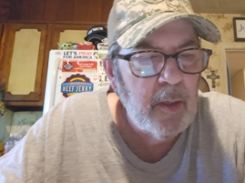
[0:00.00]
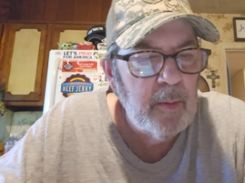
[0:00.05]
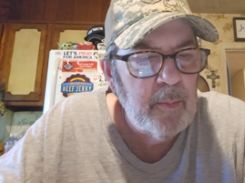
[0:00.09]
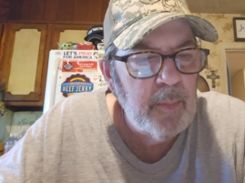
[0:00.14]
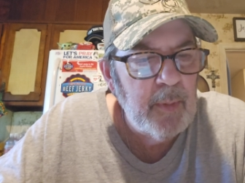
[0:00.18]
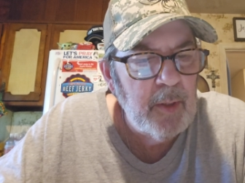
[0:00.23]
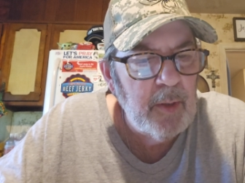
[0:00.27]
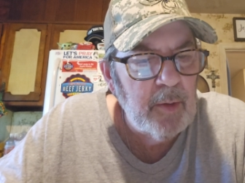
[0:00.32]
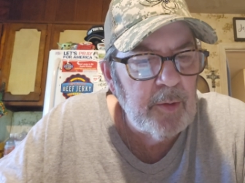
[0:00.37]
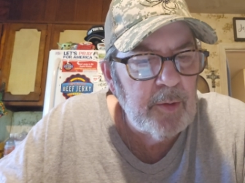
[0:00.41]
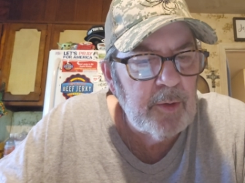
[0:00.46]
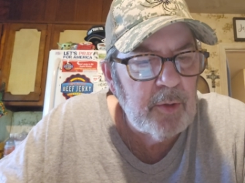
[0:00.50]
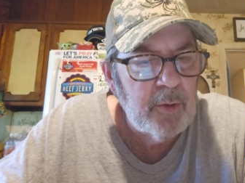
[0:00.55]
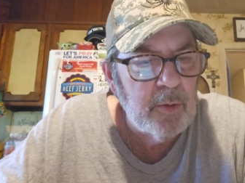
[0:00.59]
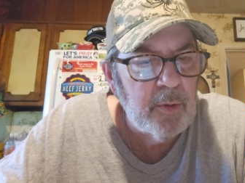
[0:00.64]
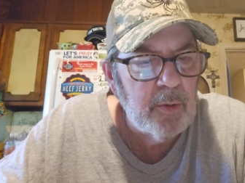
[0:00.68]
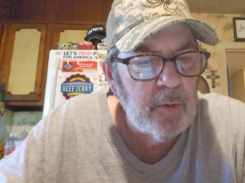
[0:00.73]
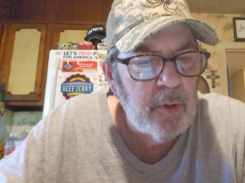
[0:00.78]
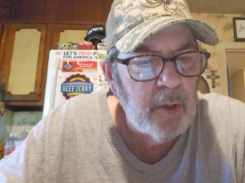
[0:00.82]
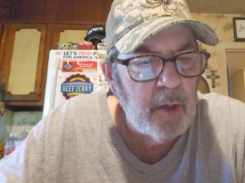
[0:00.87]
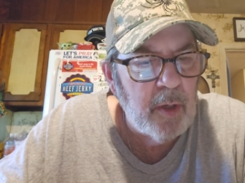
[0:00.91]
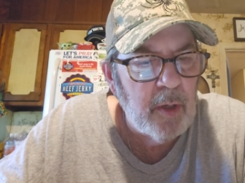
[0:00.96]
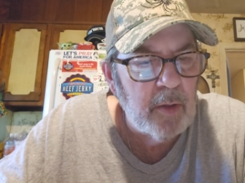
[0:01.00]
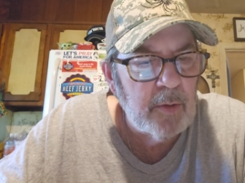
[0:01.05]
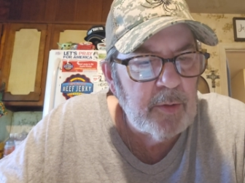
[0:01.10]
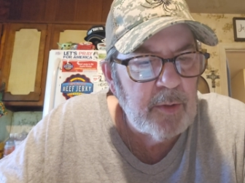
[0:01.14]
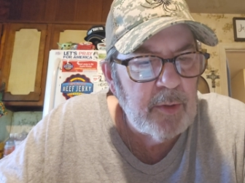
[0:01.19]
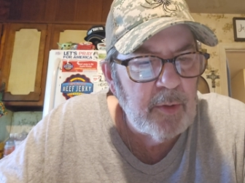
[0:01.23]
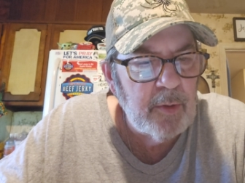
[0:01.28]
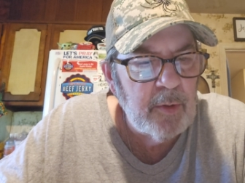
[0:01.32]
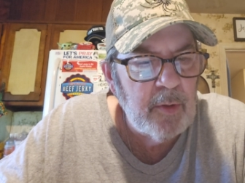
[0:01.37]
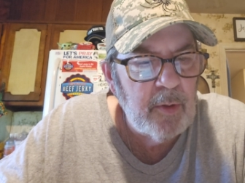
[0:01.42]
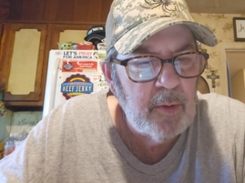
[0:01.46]
A middle school,
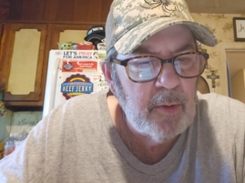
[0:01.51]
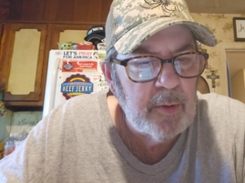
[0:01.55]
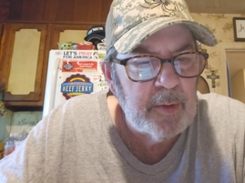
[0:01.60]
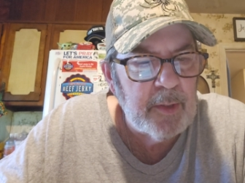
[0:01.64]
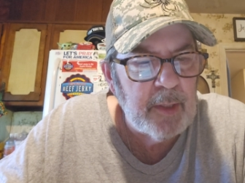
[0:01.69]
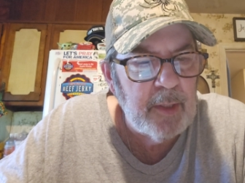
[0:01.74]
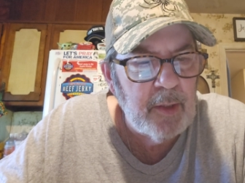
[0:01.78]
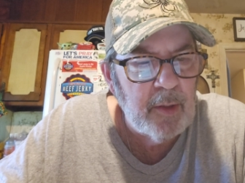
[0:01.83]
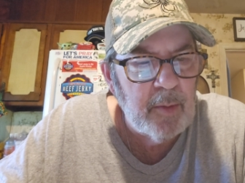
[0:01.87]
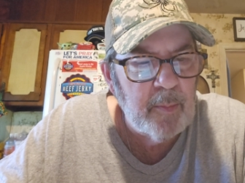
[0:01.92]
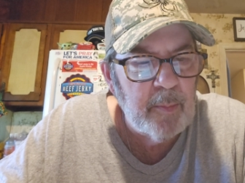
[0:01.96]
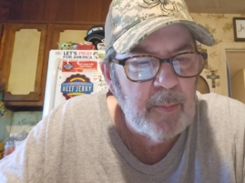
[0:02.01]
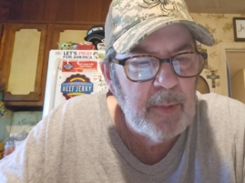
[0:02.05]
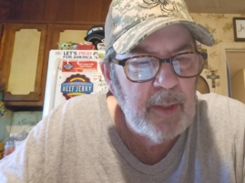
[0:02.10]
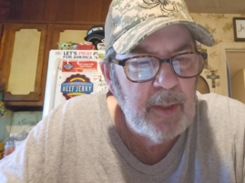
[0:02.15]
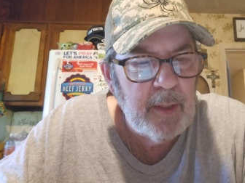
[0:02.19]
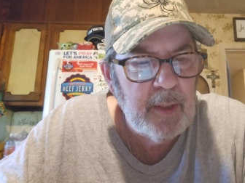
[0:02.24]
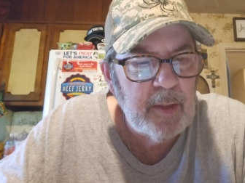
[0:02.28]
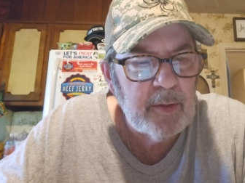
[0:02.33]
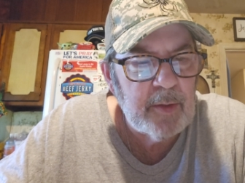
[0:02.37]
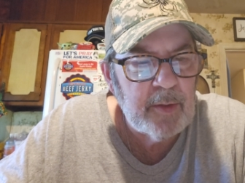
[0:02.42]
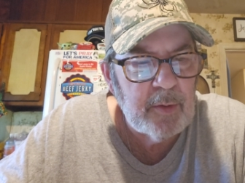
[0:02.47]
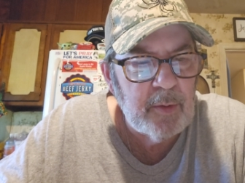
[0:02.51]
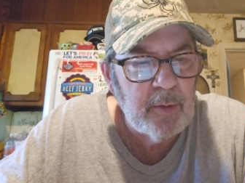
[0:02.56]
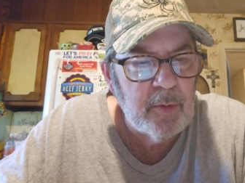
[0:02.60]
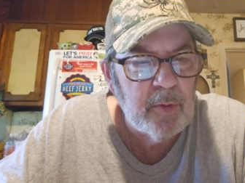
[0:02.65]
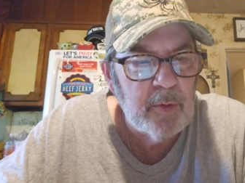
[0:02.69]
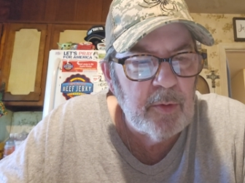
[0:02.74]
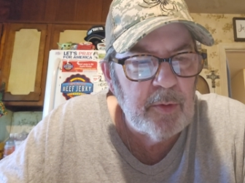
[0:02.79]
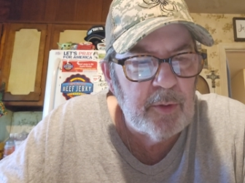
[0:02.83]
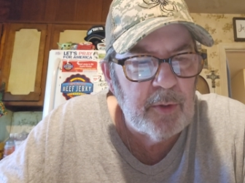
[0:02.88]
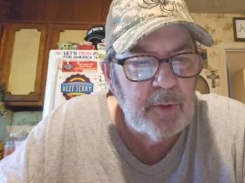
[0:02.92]
also known as intermediate school,